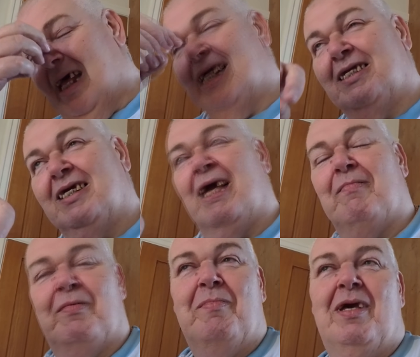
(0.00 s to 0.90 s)
And to get
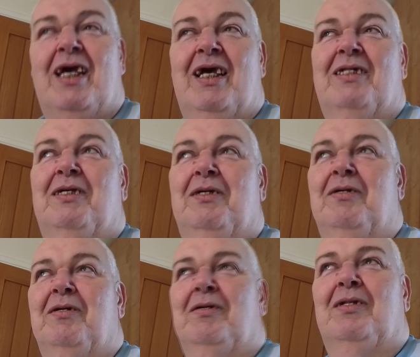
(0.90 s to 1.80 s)
from here
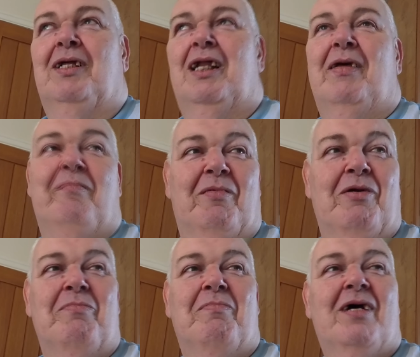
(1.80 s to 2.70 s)
to the living
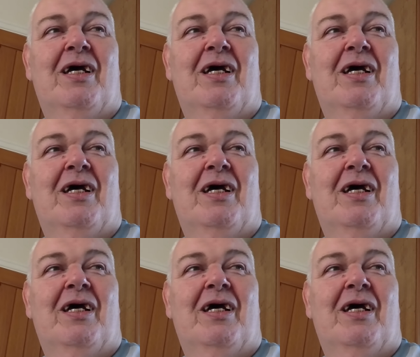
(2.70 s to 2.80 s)
room.